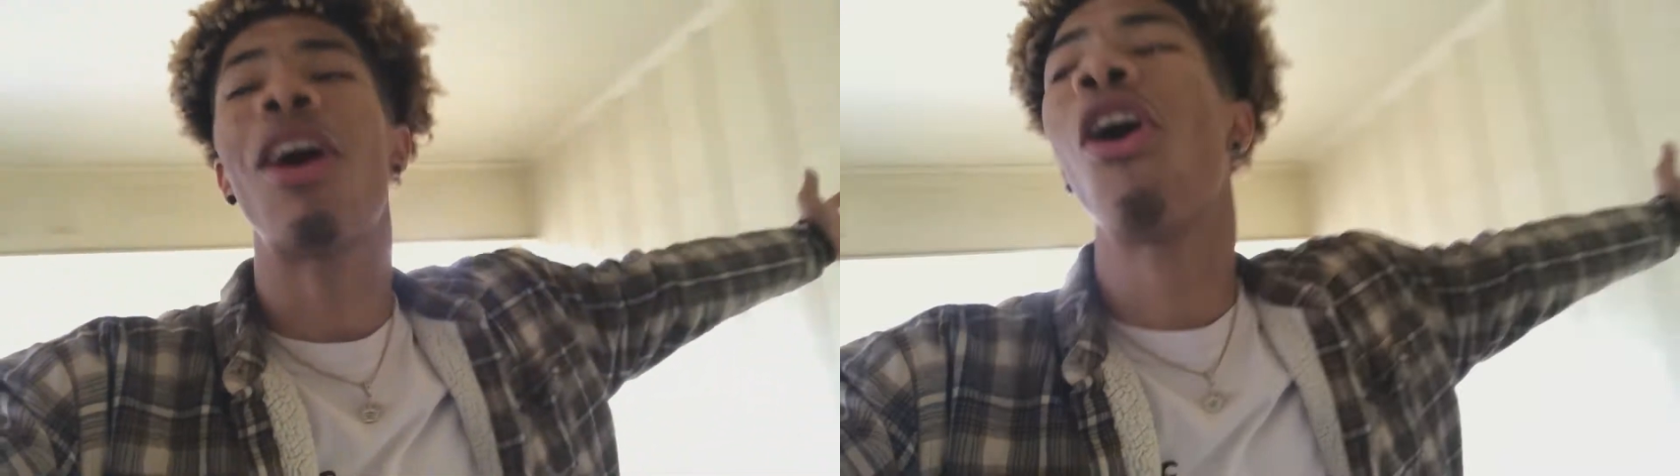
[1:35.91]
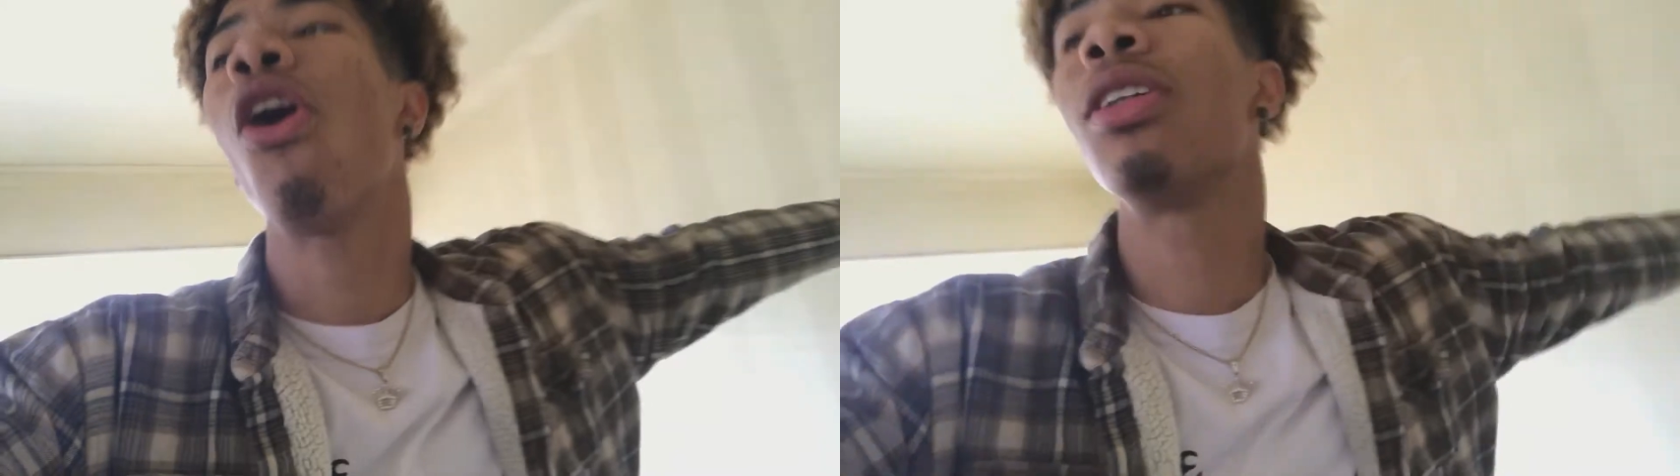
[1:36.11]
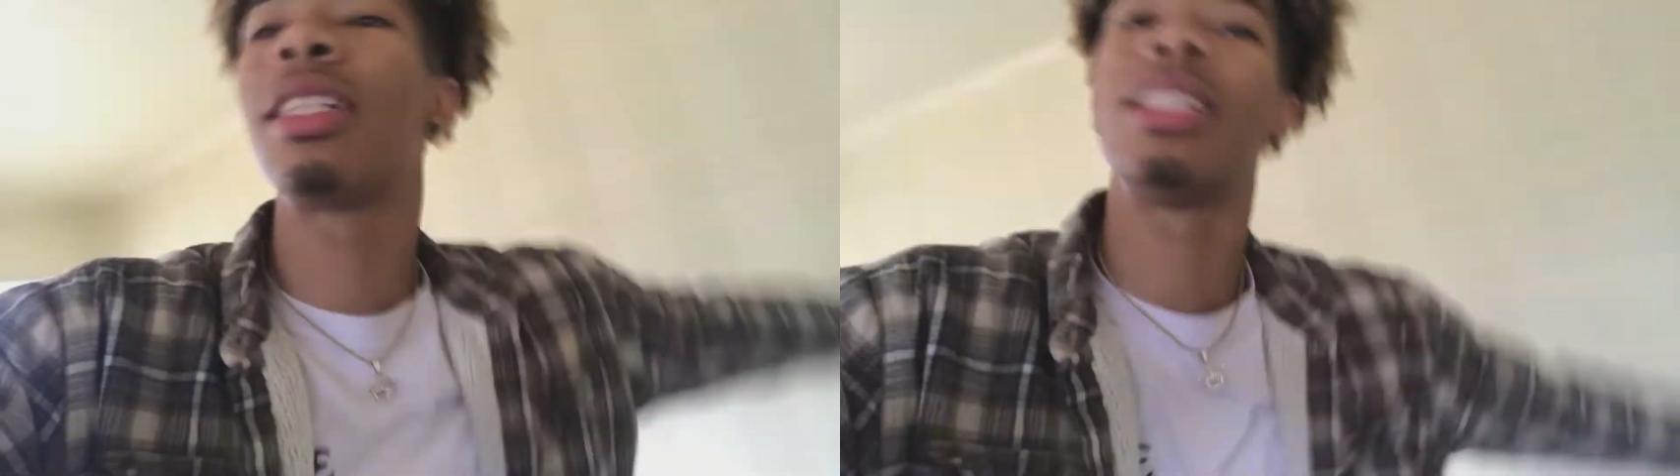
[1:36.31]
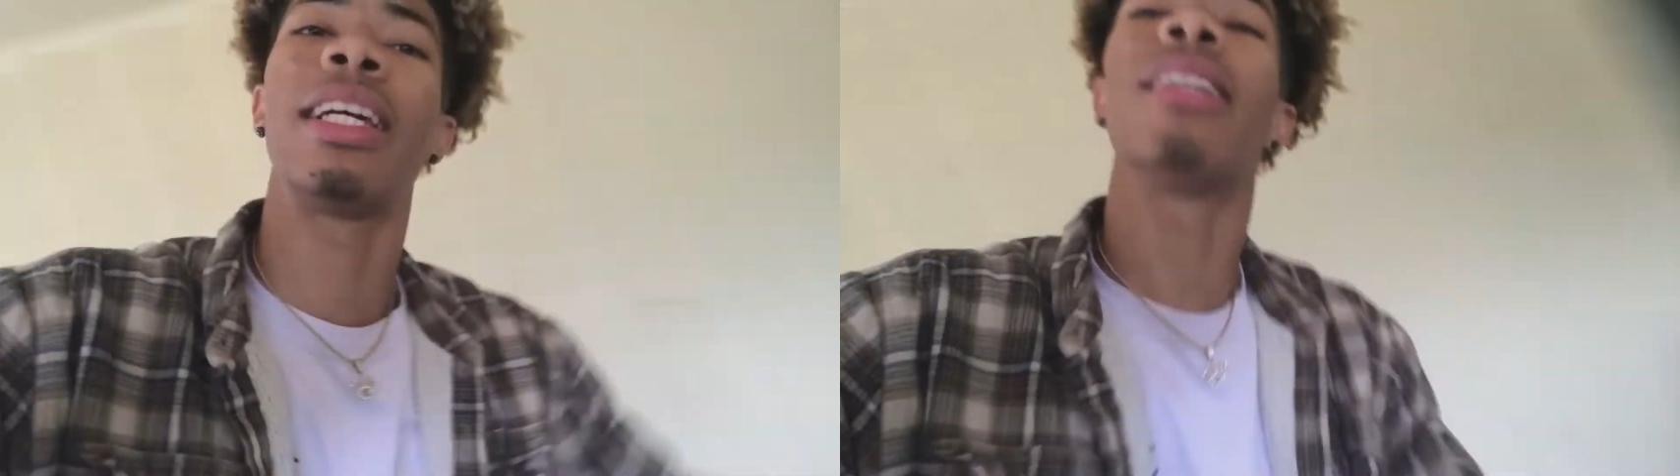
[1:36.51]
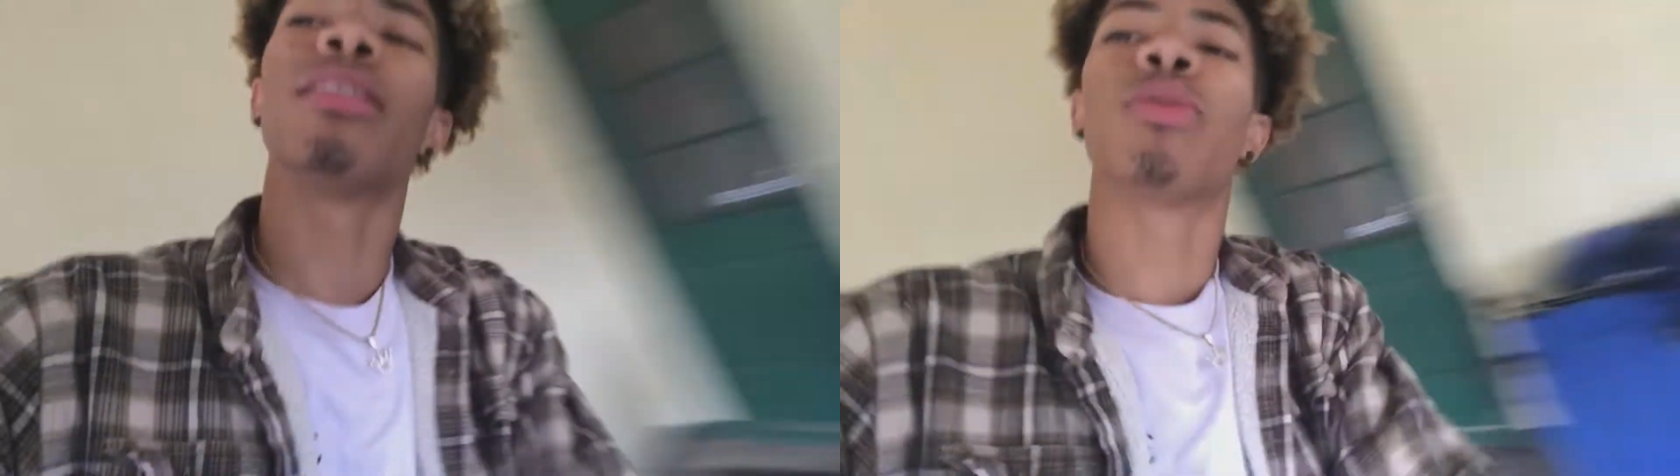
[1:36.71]
All
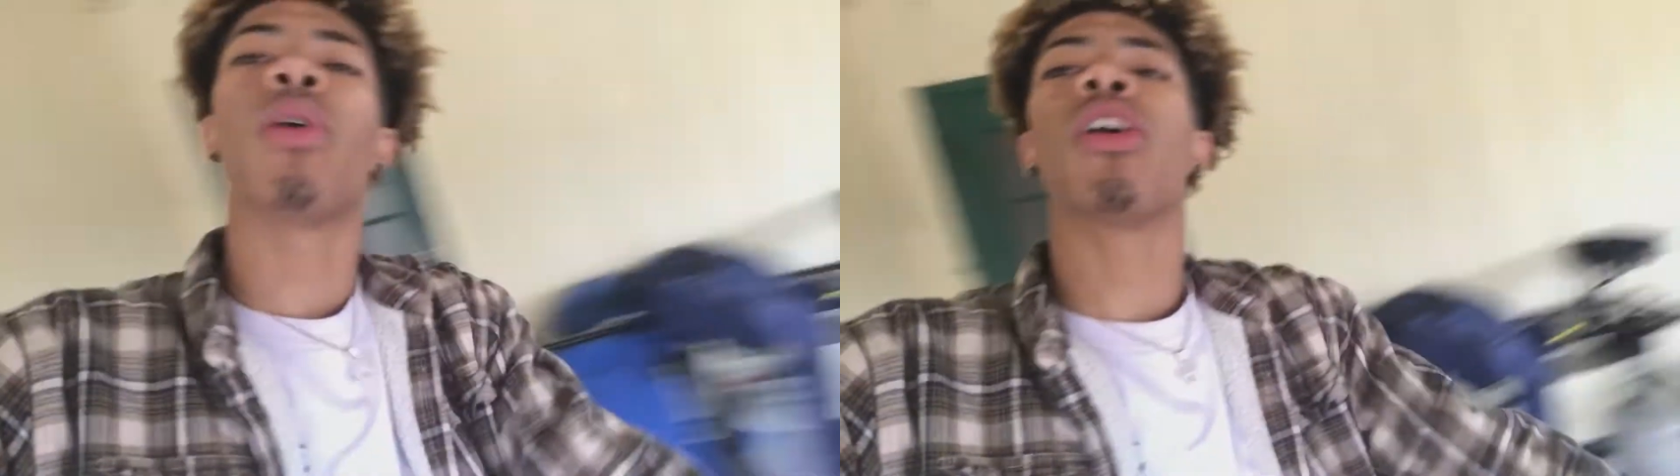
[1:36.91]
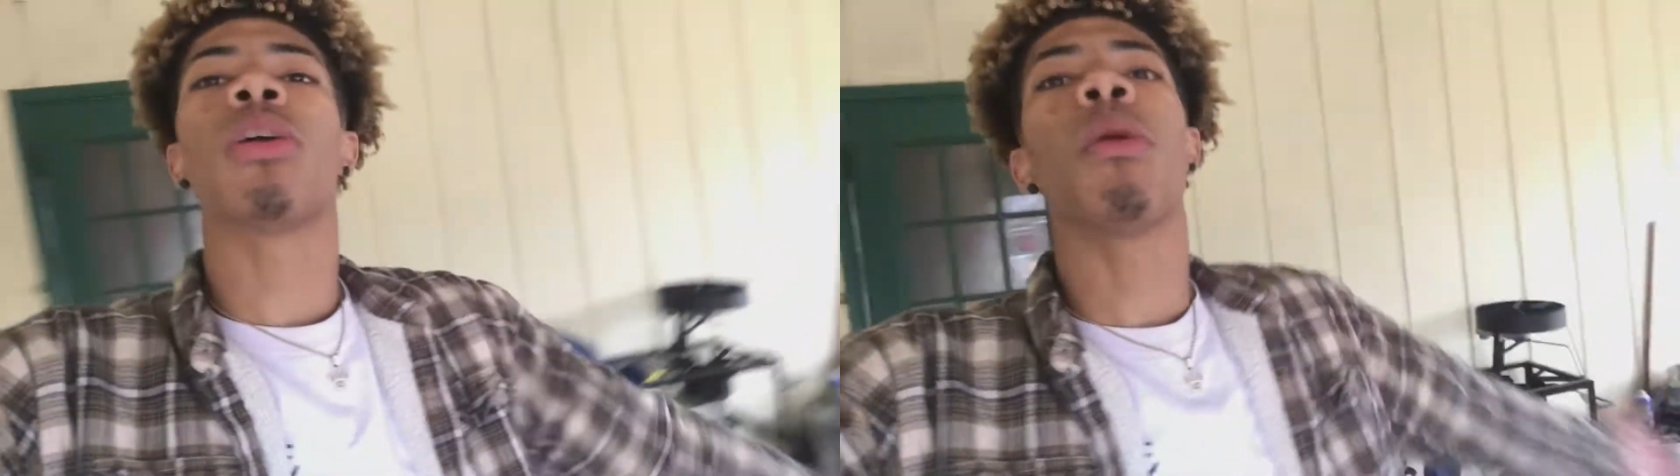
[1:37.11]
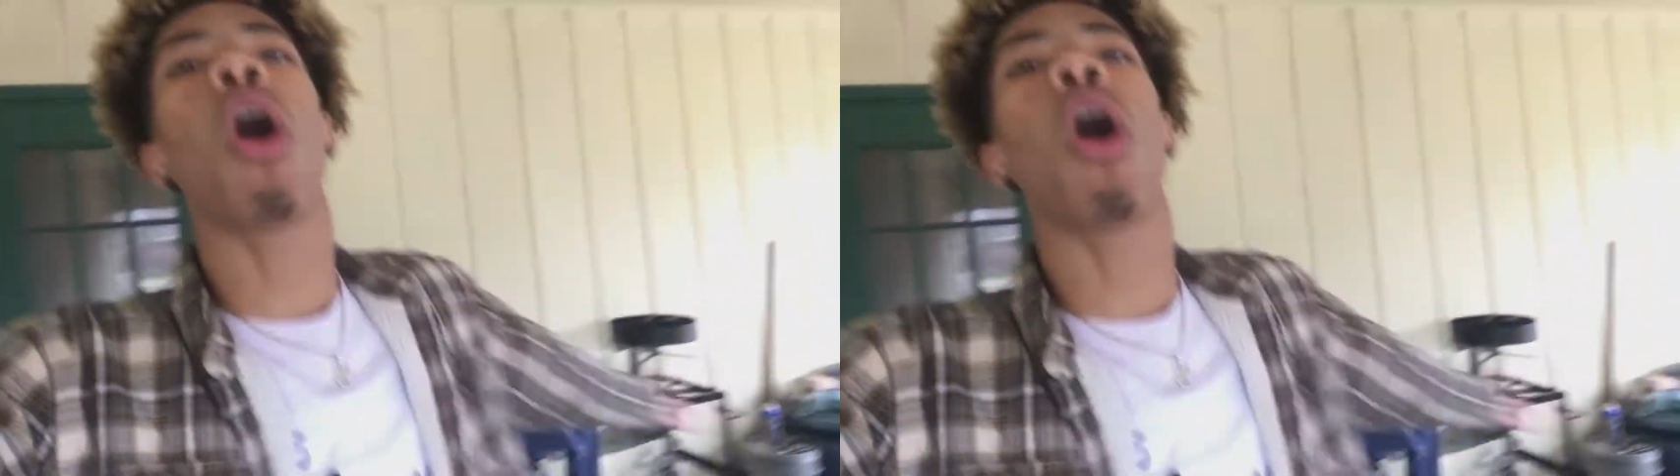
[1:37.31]
suggestions welcome.